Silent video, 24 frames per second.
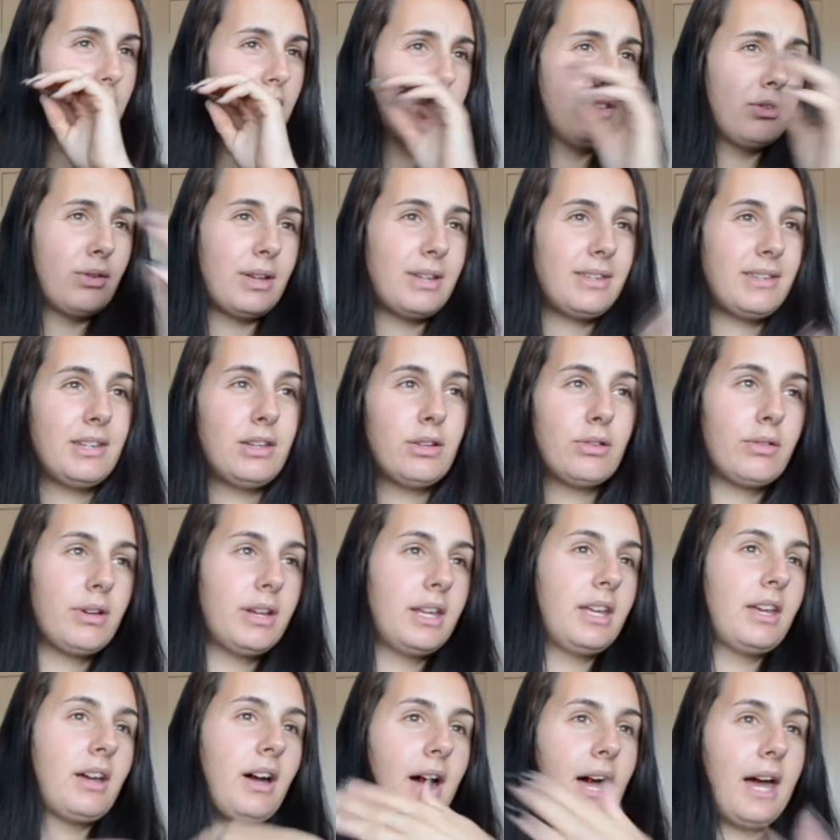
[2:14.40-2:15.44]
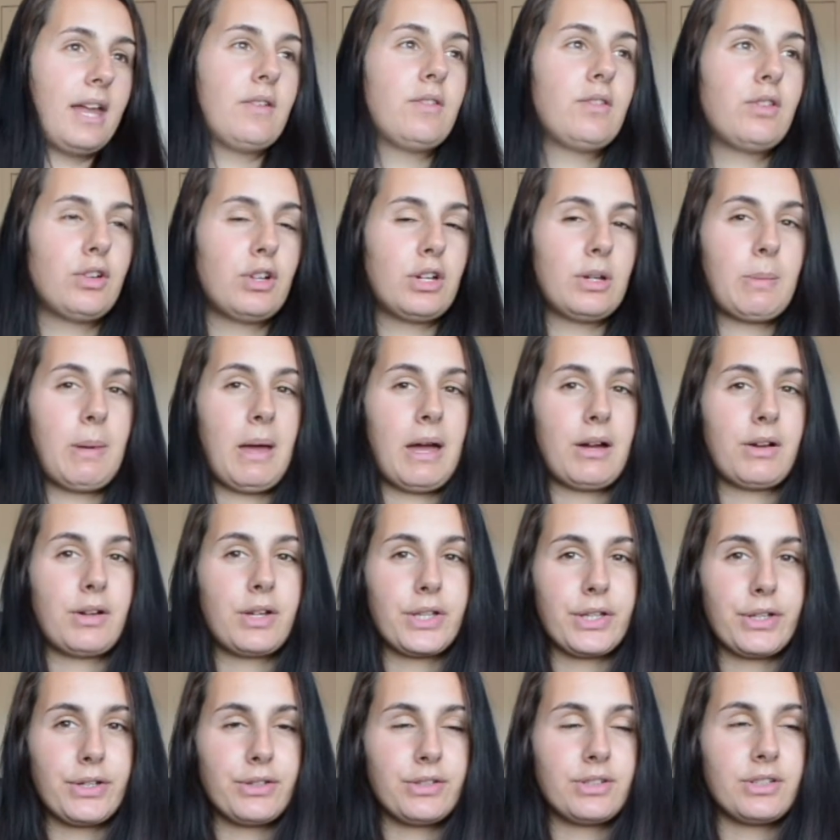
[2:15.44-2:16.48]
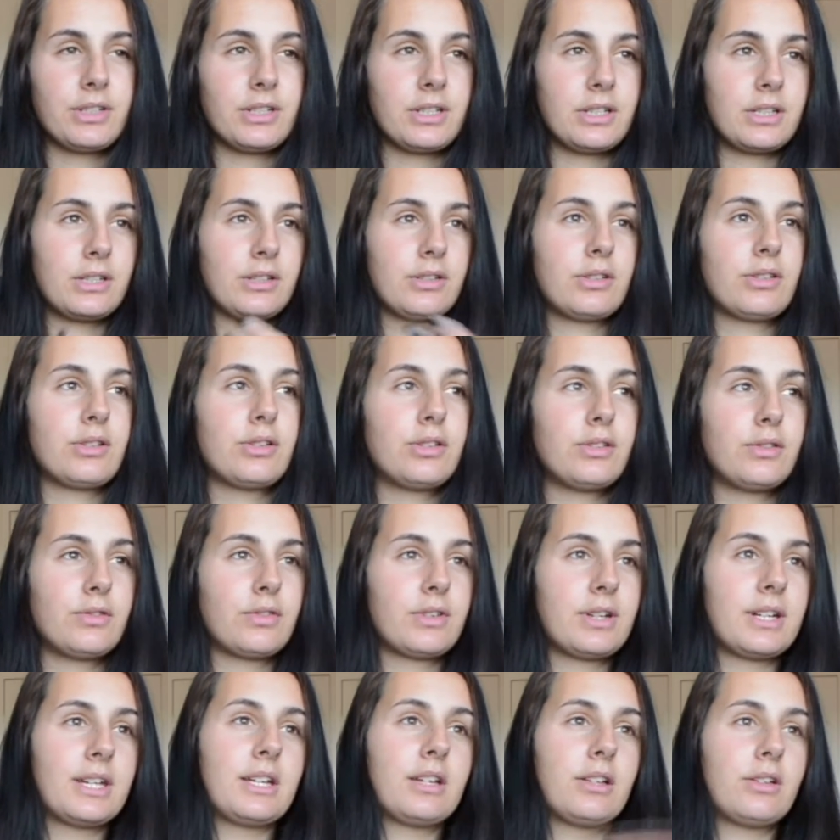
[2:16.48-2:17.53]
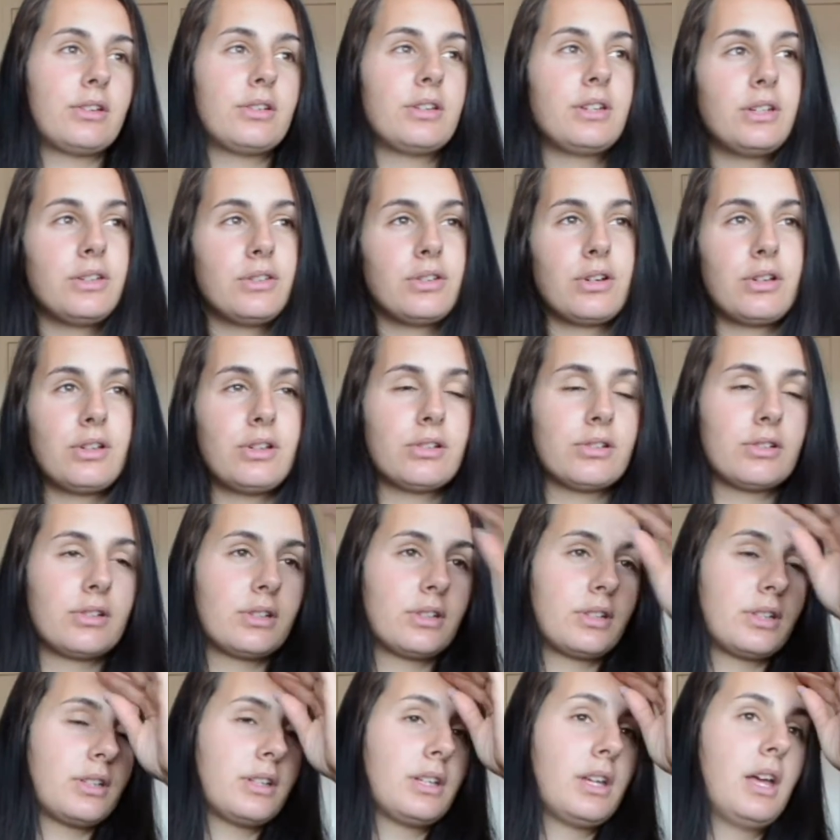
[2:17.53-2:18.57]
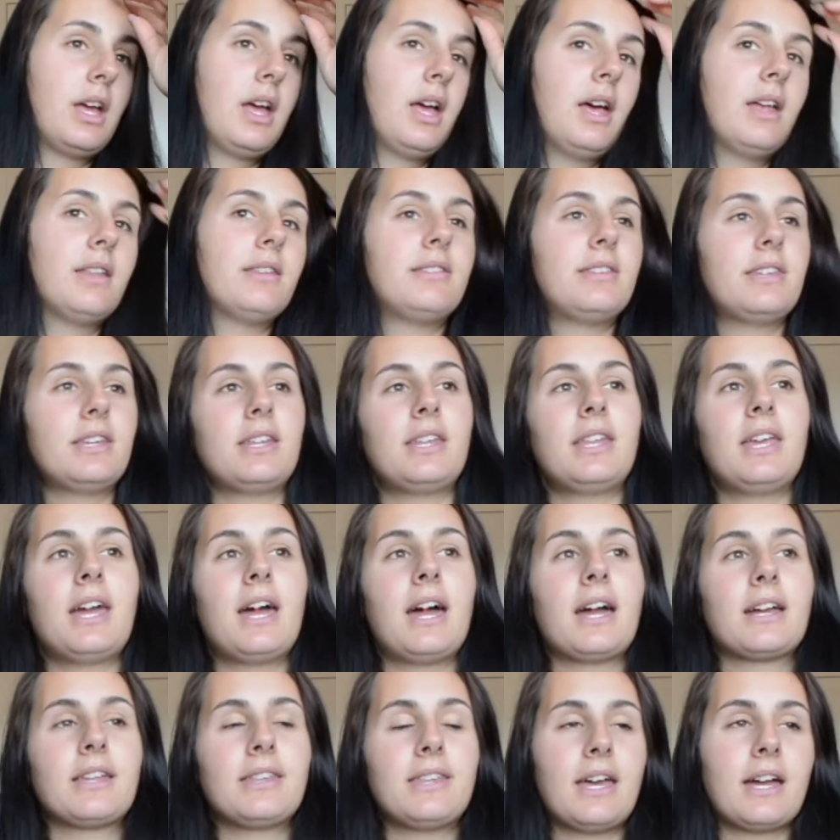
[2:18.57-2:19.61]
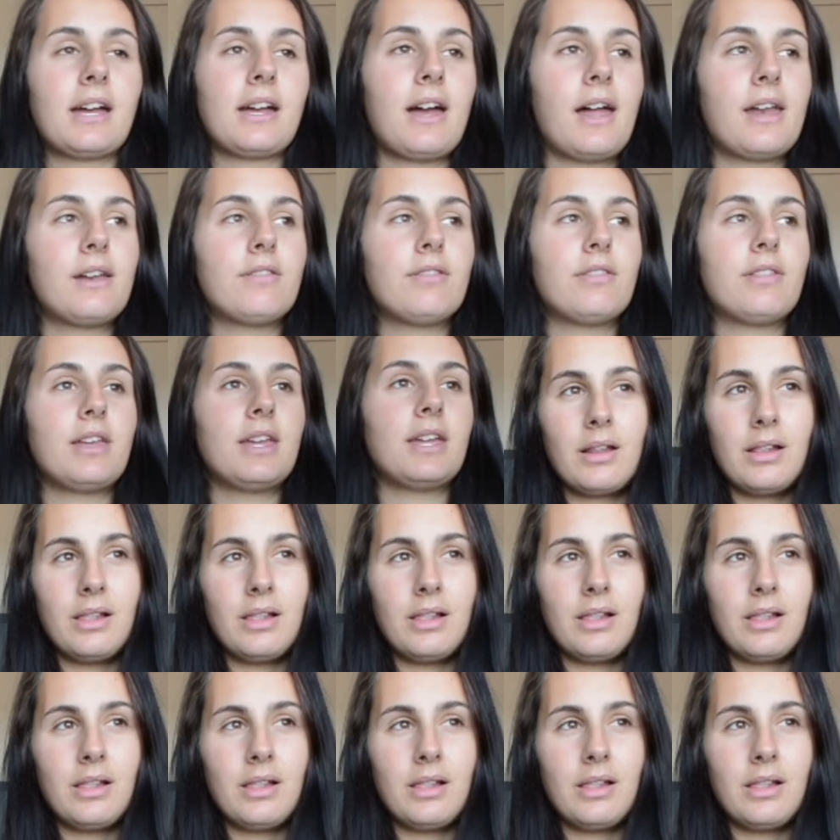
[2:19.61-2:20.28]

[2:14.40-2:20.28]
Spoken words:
So I did already kind of know about gluten and gluten-free and gluten intolerant and celiac and that kind of thing.